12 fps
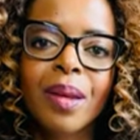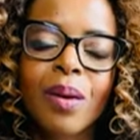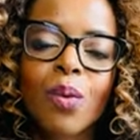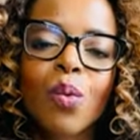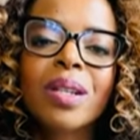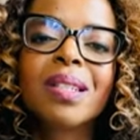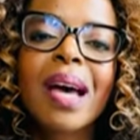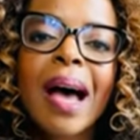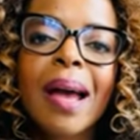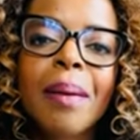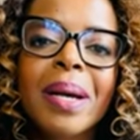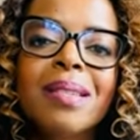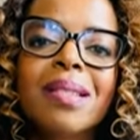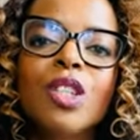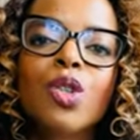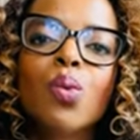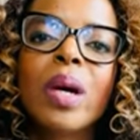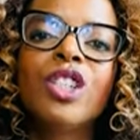Where time and
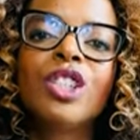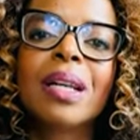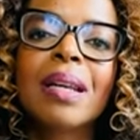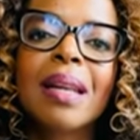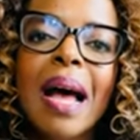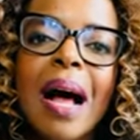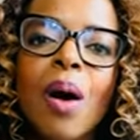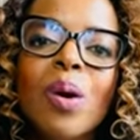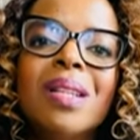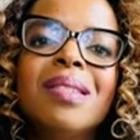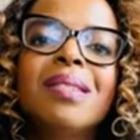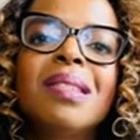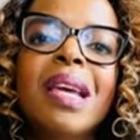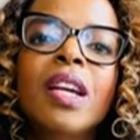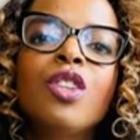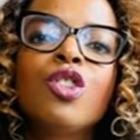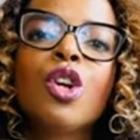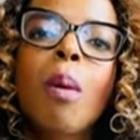situation allow, stick
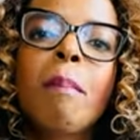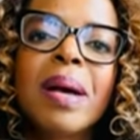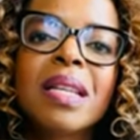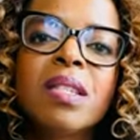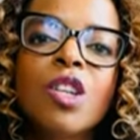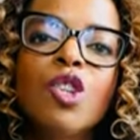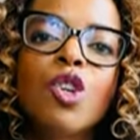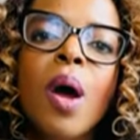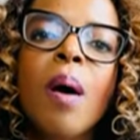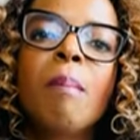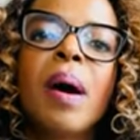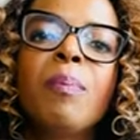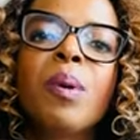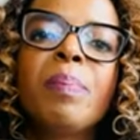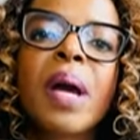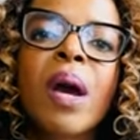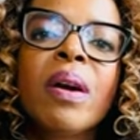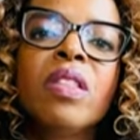to your message by
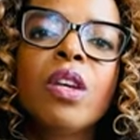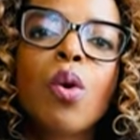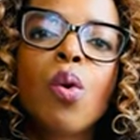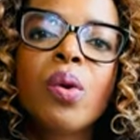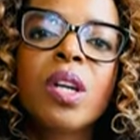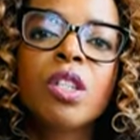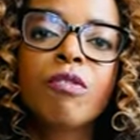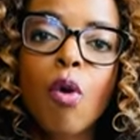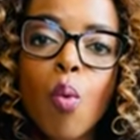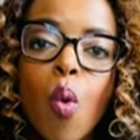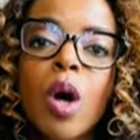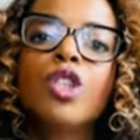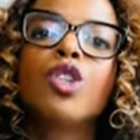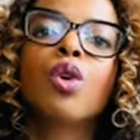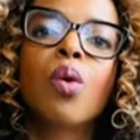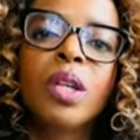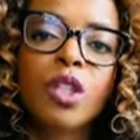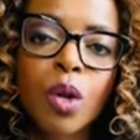preparing the audience for what you're
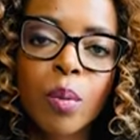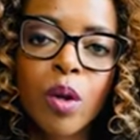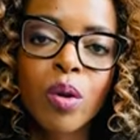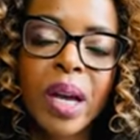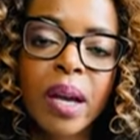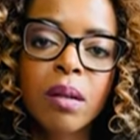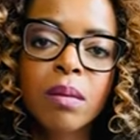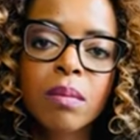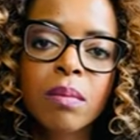going to communicate.